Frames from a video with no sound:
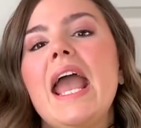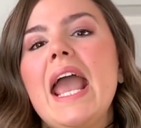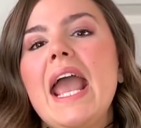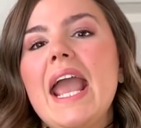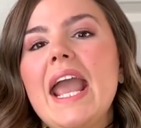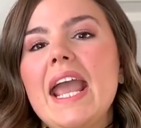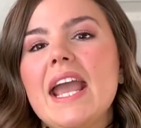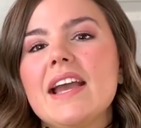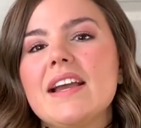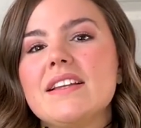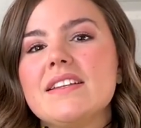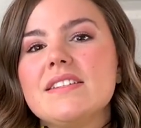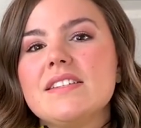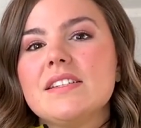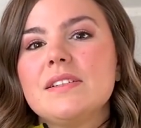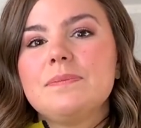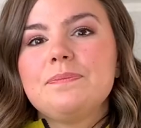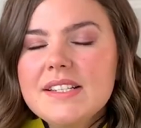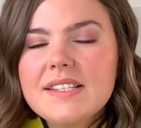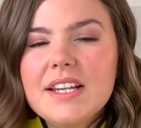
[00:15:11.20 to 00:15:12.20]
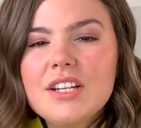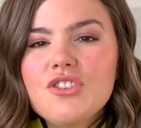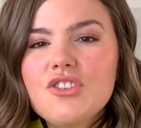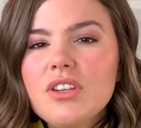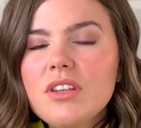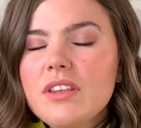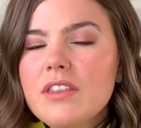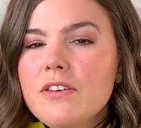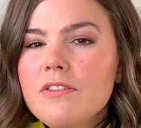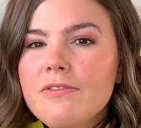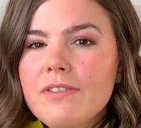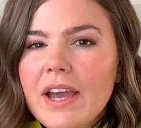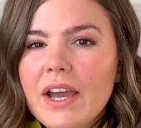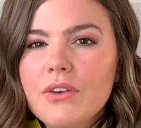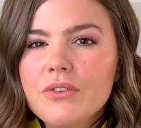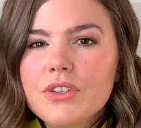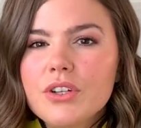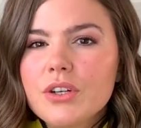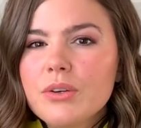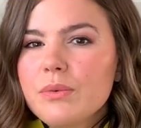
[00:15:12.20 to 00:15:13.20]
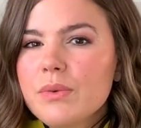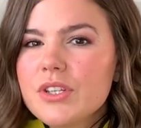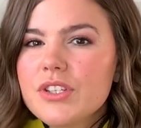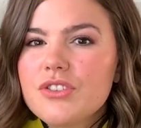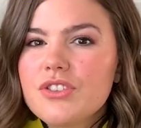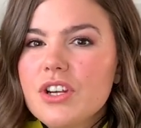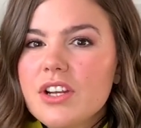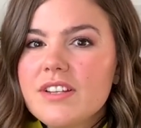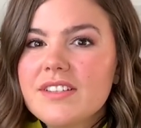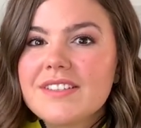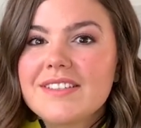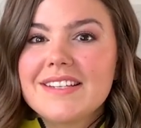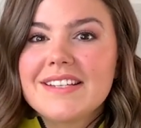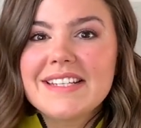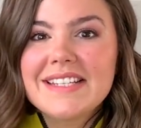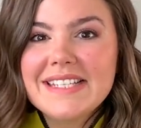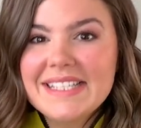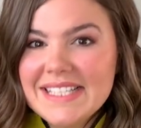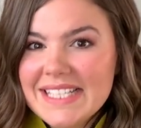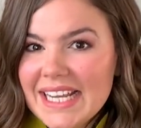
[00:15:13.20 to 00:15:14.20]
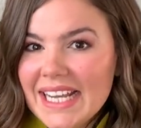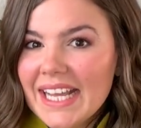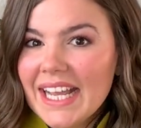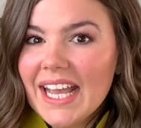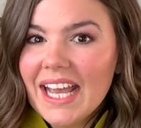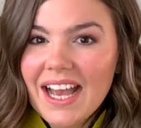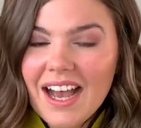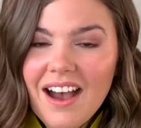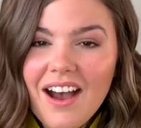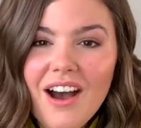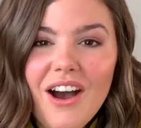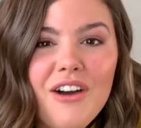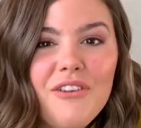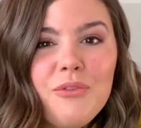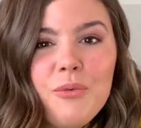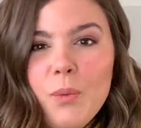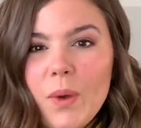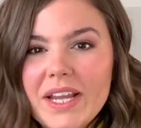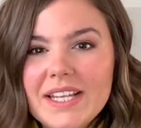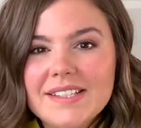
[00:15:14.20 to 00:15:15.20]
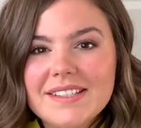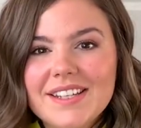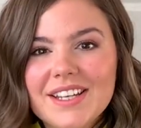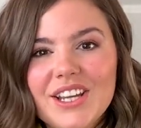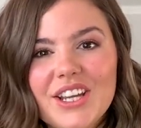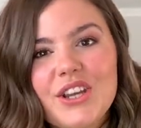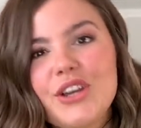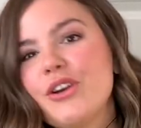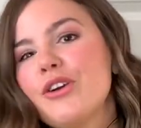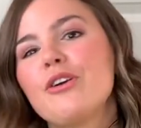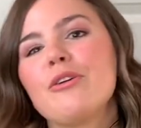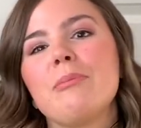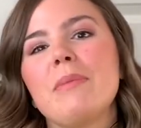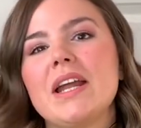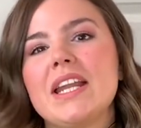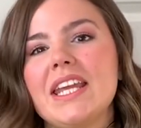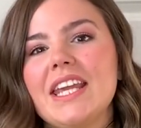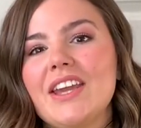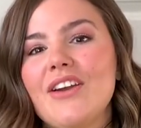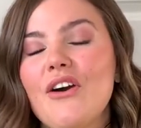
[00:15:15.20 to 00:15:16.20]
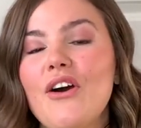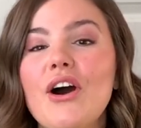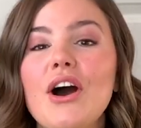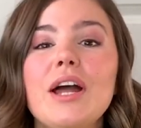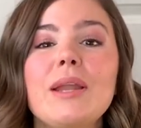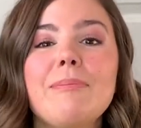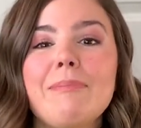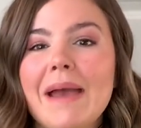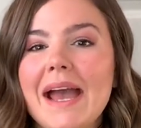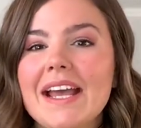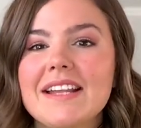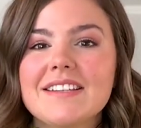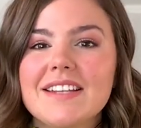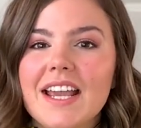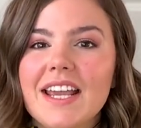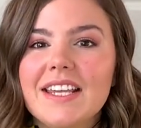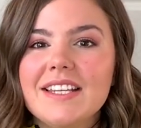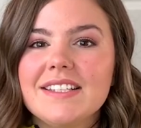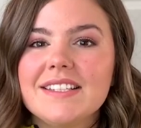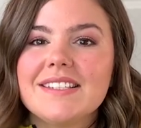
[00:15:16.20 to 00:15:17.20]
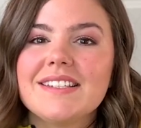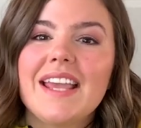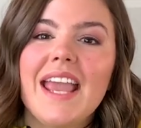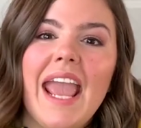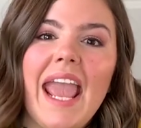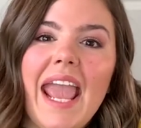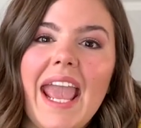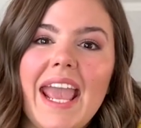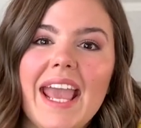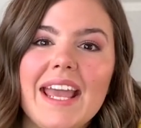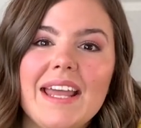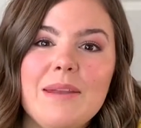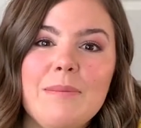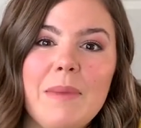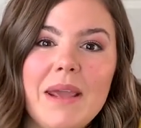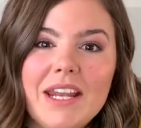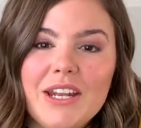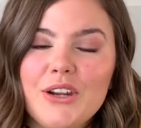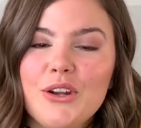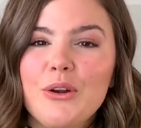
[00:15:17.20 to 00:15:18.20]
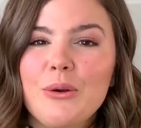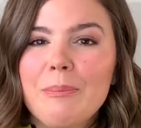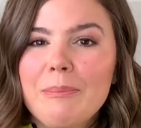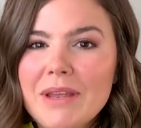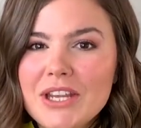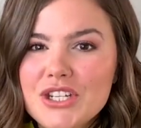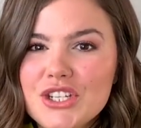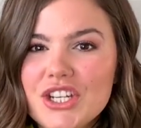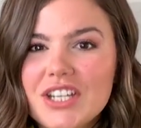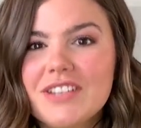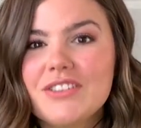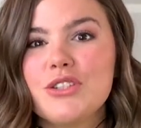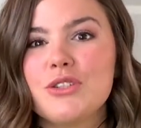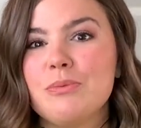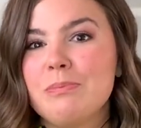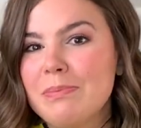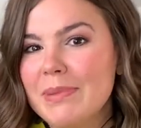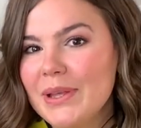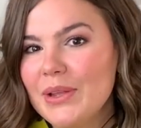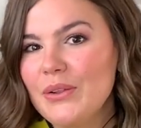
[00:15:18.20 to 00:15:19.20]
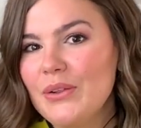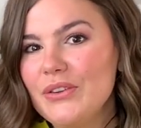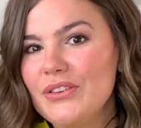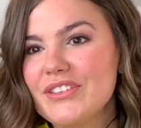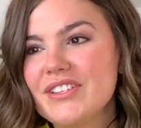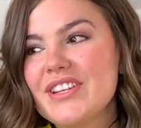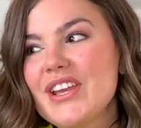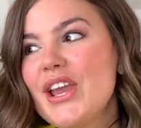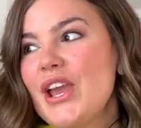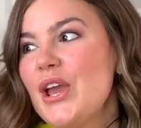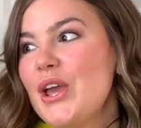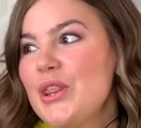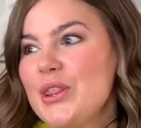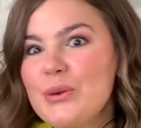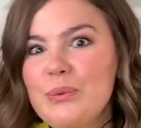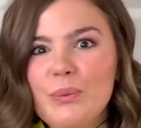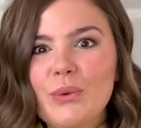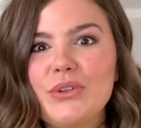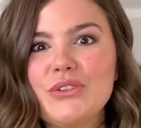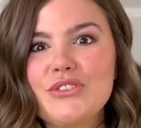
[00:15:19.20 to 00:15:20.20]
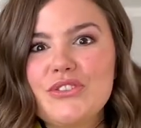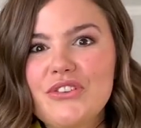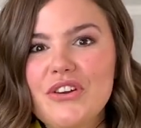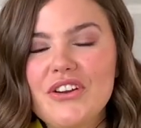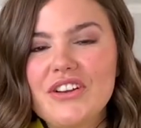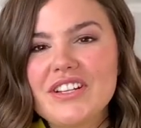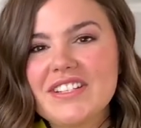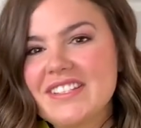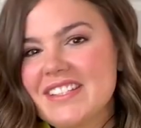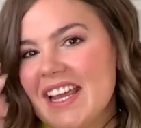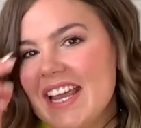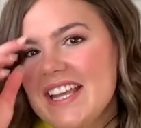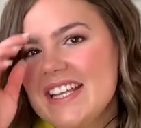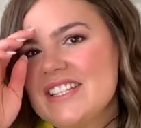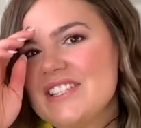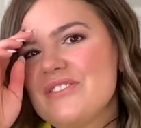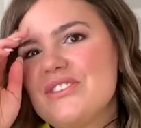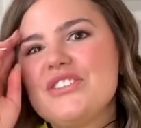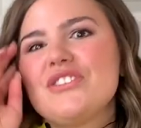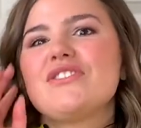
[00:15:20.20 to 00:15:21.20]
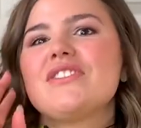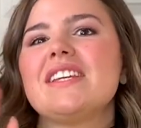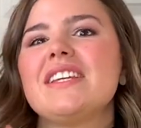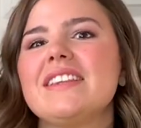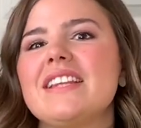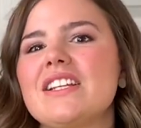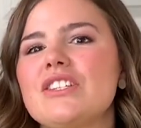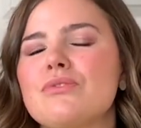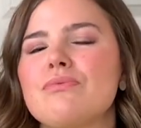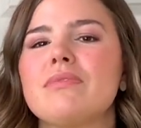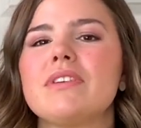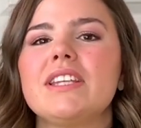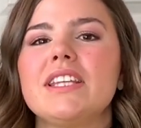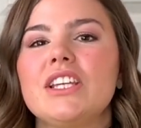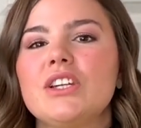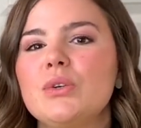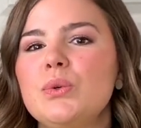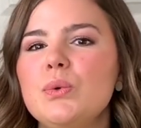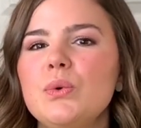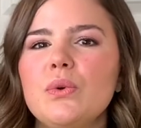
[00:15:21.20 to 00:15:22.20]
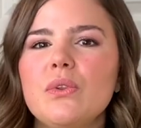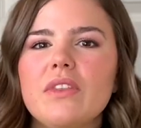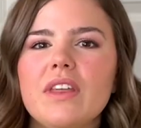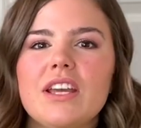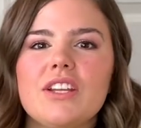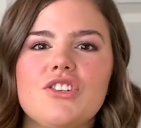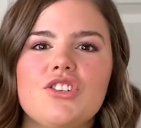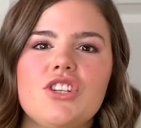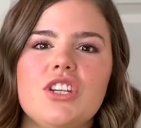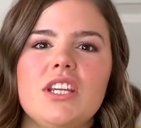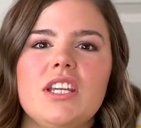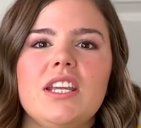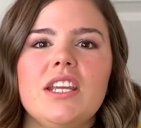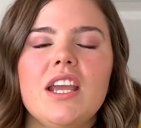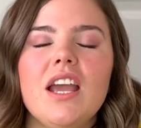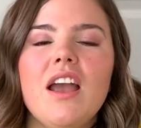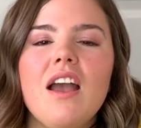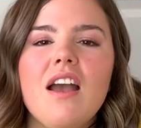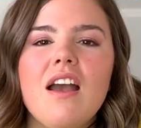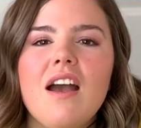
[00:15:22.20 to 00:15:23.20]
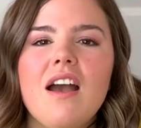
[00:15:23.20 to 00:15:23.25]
And essentially the founder was just sick of wasting her money on bad tights and made it her mission to build the world's strongest tights. So I just think that's really cool that she